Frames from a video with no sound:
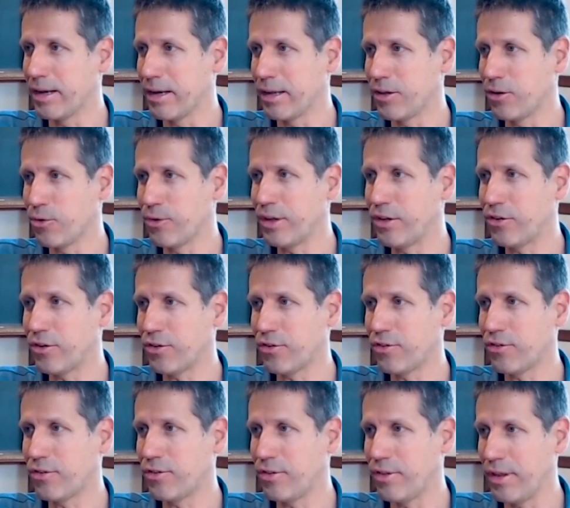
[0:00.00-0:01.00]
you reach
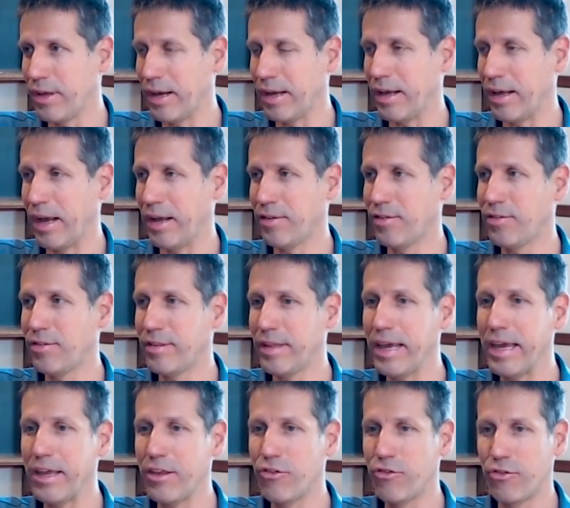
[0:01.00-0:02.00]
a
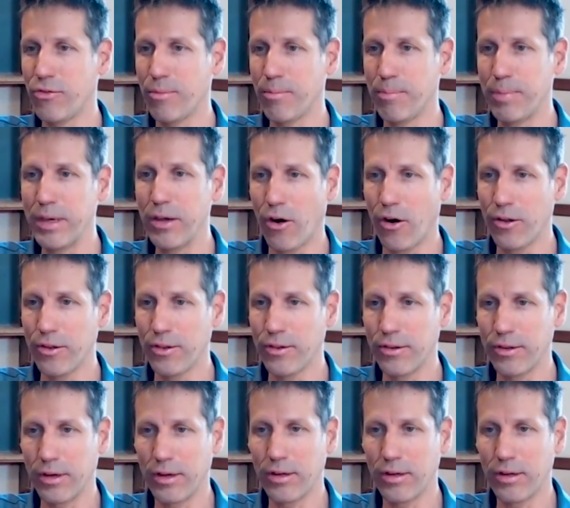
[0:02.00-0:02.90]
stage beyond